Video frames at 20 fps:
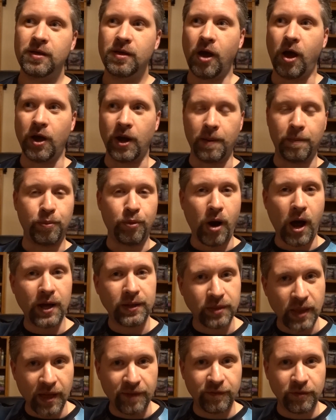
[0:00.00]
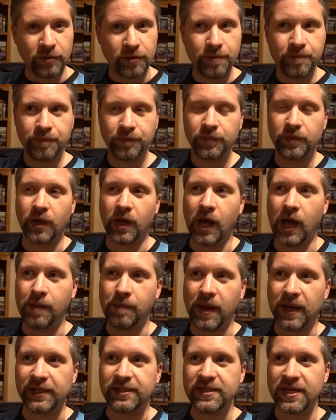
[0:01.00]
on a broad level.
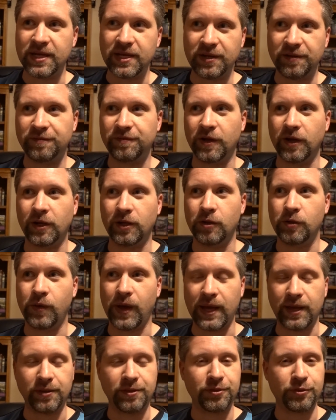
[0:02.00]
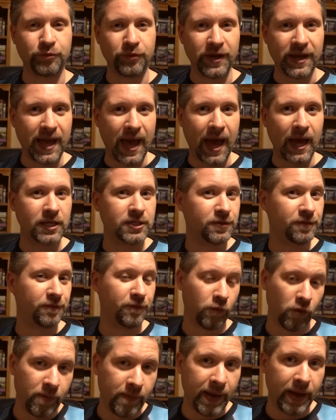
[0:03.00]
I tend to follow a 3-act
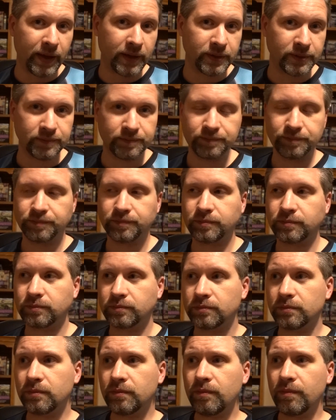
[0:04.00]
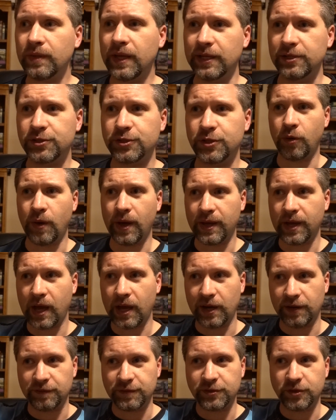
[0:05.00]
format. And I
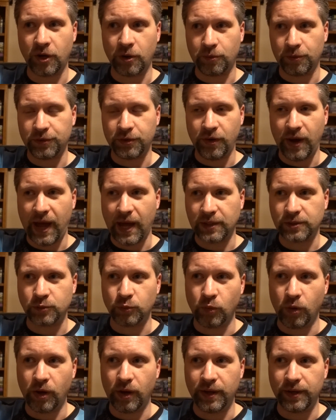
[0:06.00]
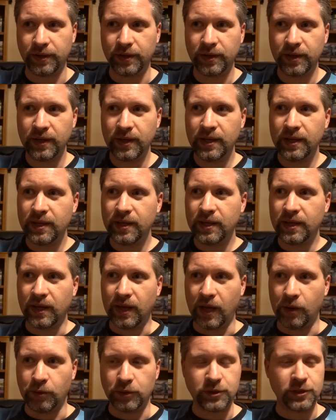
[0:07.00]
kind of start with your Act 1,
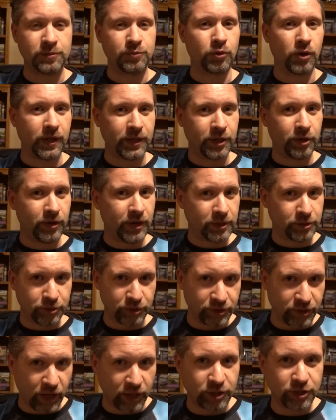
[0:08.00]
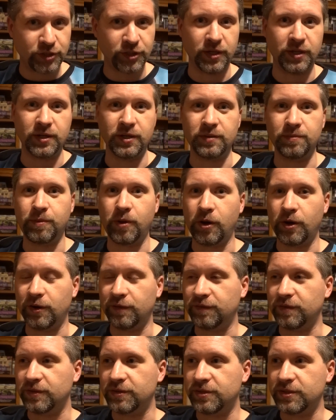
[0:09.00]
which is more like your introduction part
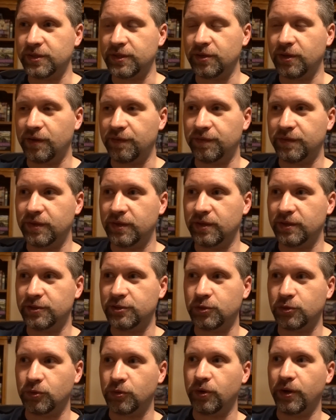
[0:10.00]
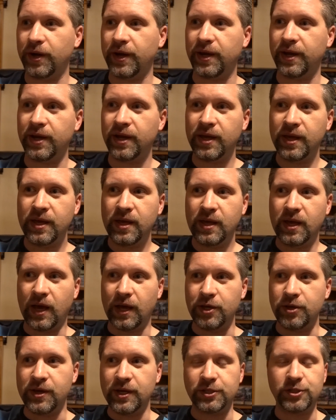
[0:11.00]
of the story.
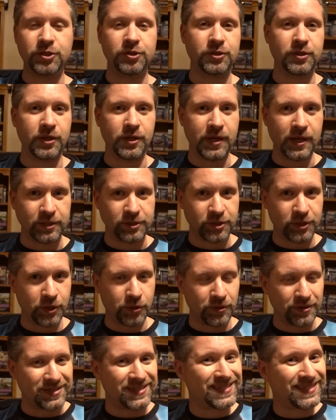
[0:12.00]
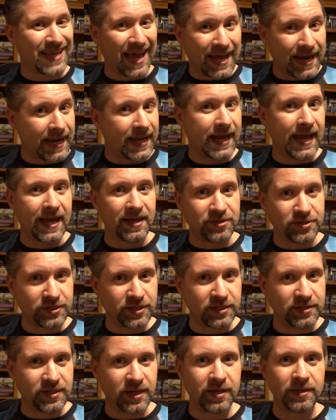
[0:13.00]
You get to your inciting
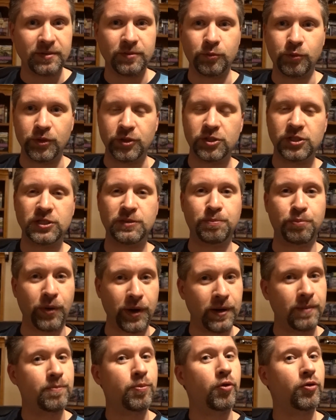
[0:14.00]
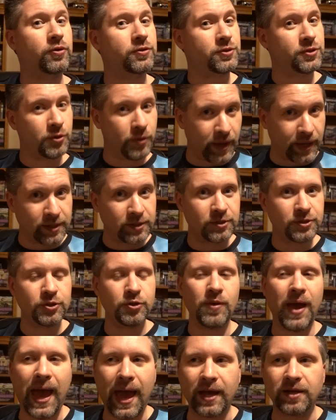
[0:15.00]
incident, which springboards you
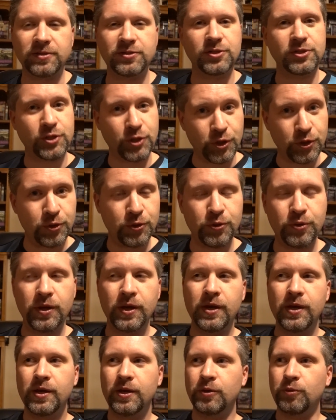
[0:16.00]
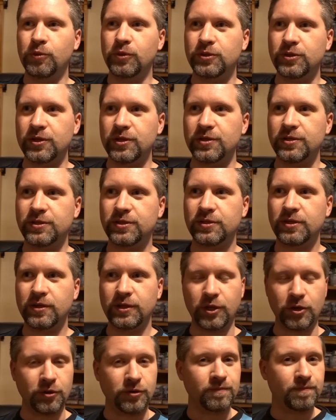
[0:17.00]
into Act 2, which is
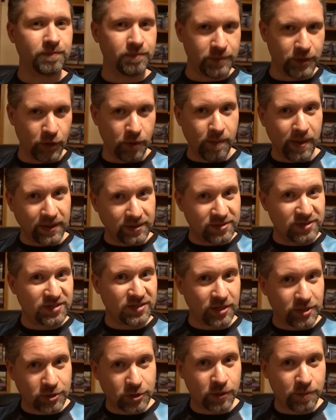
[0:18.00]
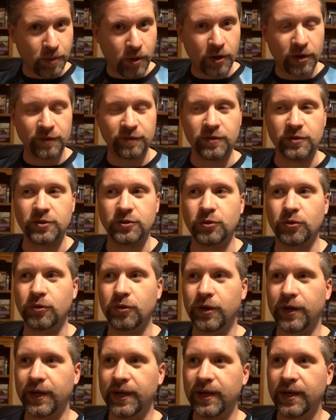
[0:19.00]
your main center part of the
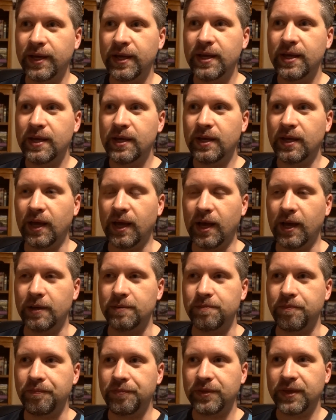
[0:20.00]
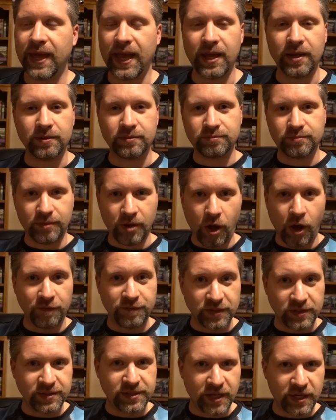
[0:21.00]
story. Can
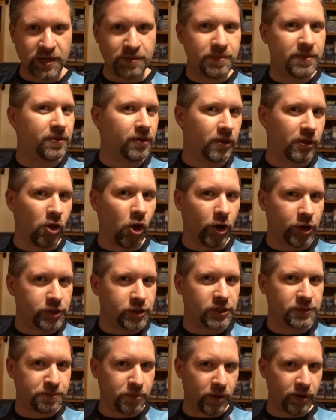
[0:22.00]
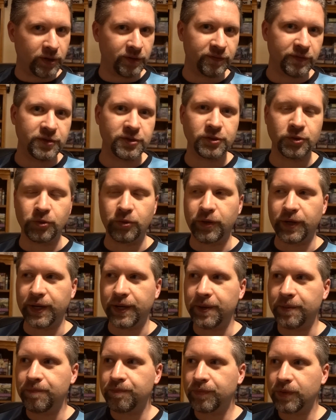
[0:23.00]
often tend to be the largest part of the
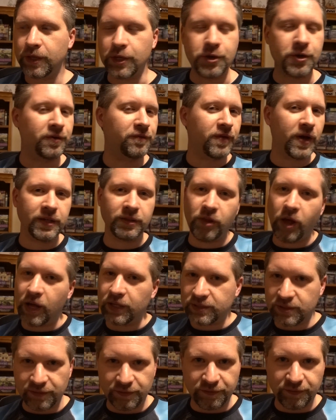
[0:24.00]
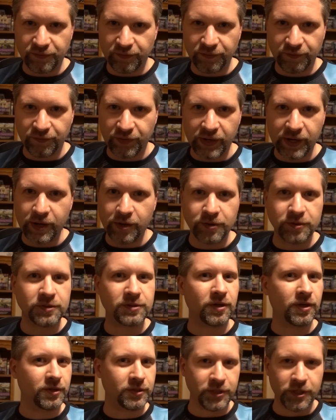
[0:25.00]
story. You can find lots of
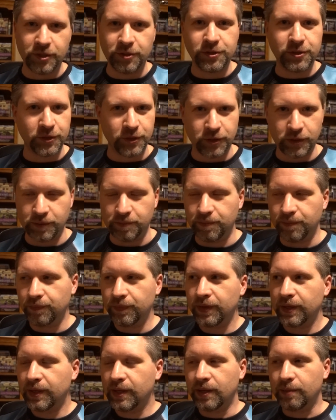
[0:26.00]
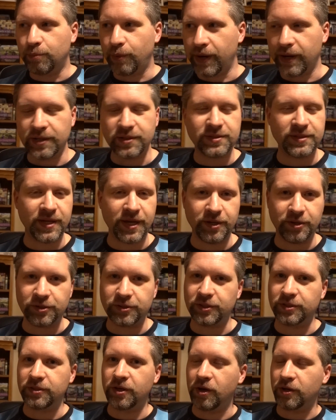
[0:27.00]
videos on YouTube. Brandon
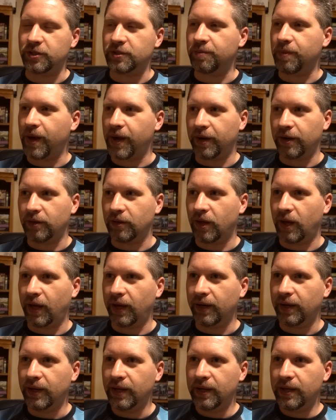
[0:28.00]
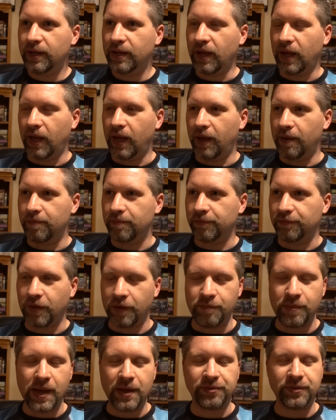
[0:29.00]
Sanderson talks about it a lot,
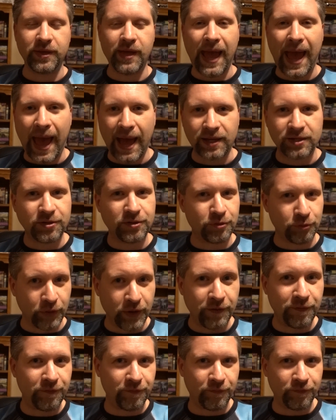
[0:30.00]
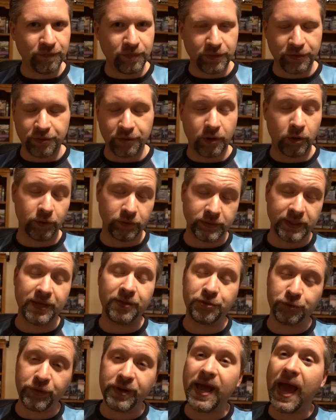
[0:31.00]
about the Act 3 or the
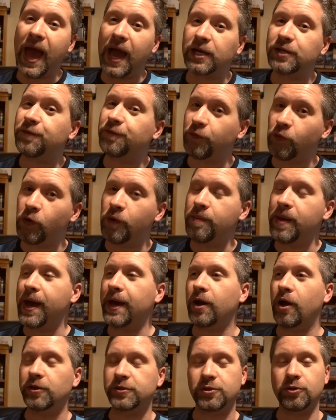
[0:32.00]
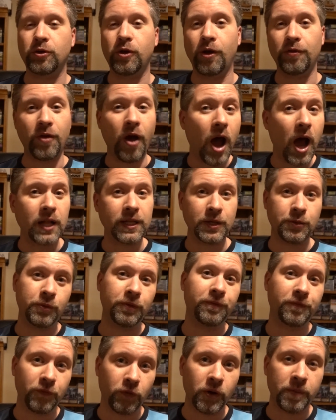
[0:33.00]
3-act format, also called the
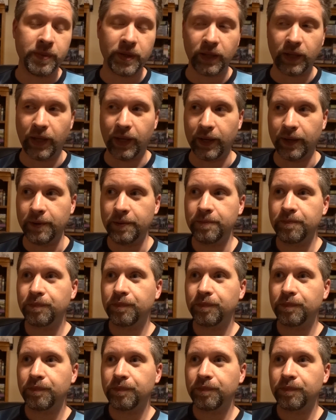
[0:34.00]
Hollywood formula.